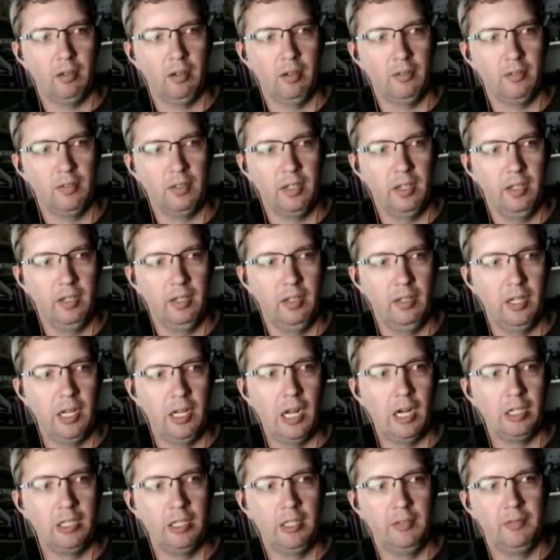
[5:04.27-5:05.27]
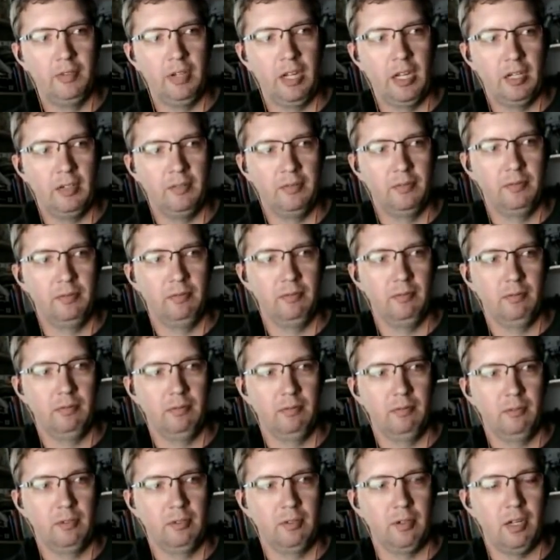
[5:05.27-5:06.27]
again, and I don't even have
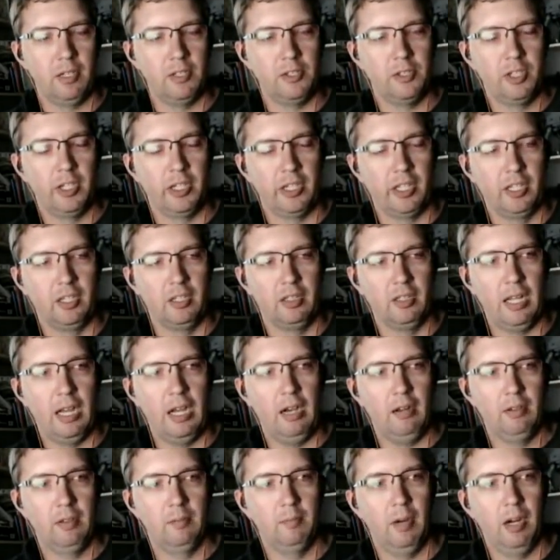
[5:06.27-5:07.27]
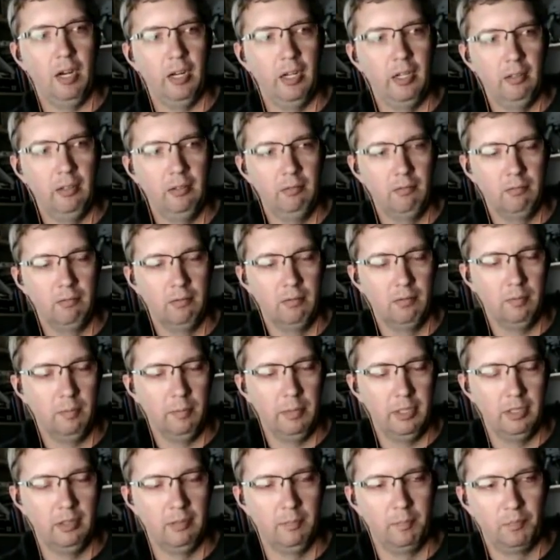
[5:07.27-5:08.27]
cross-checking allowed in mine. I
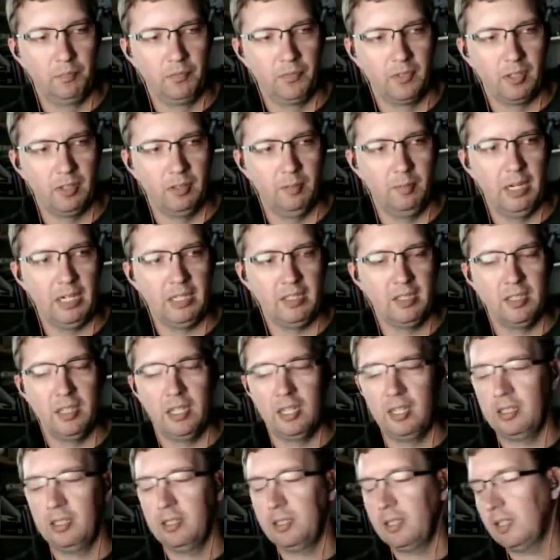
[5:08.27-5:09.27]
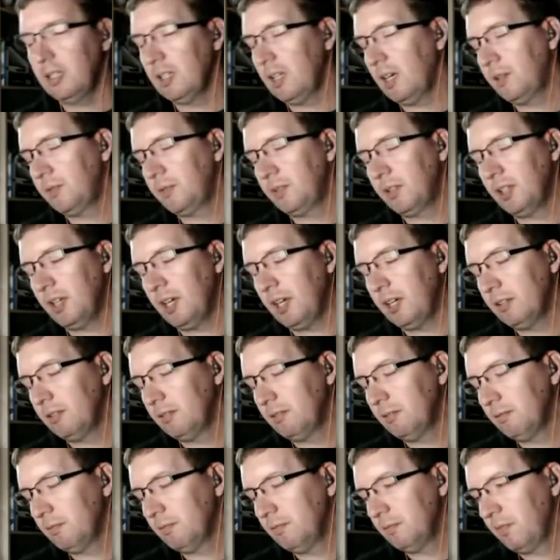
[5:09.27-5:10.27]
mean, going back to the NL after that,
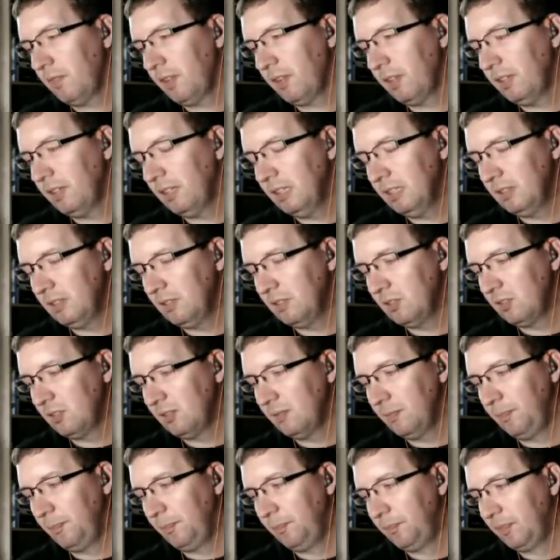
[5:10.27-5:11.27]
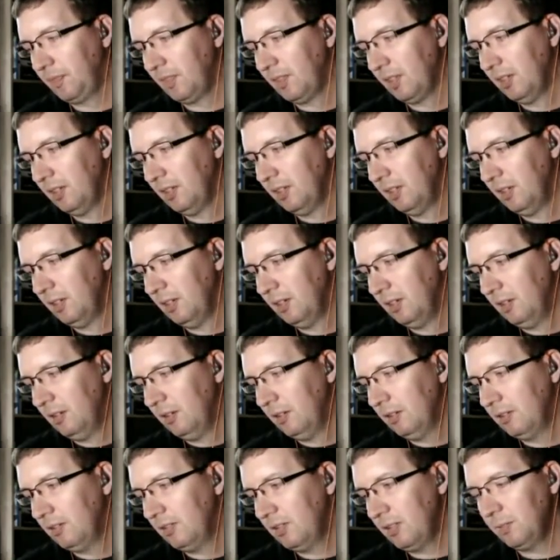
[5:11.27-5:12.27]
it
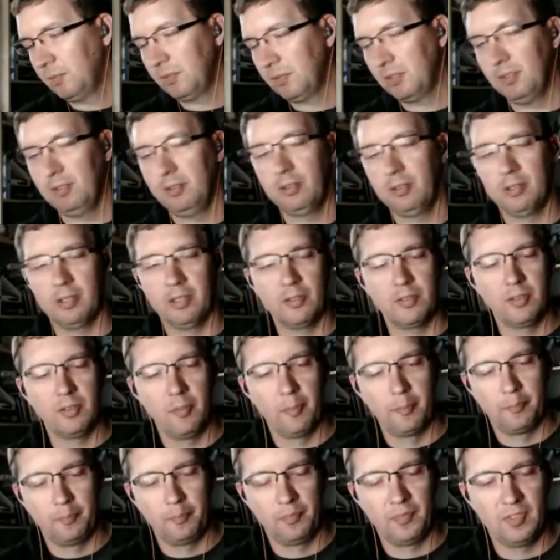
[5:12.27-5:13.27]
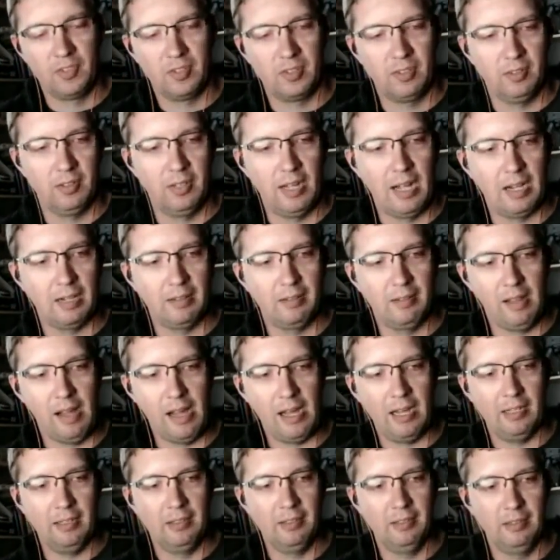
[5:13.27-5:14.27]
seems ludicrous. So
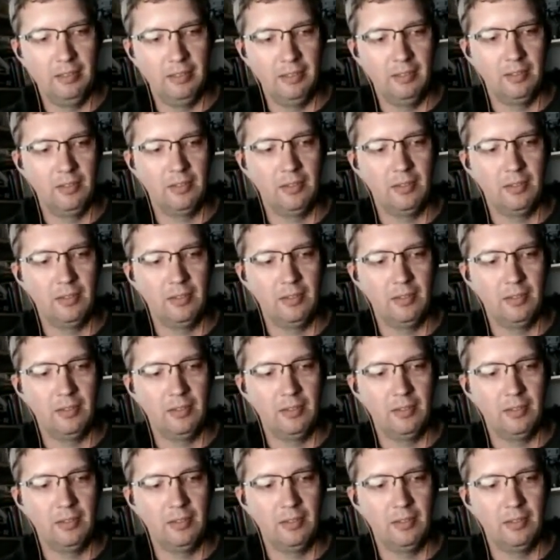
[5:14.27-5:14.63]
that is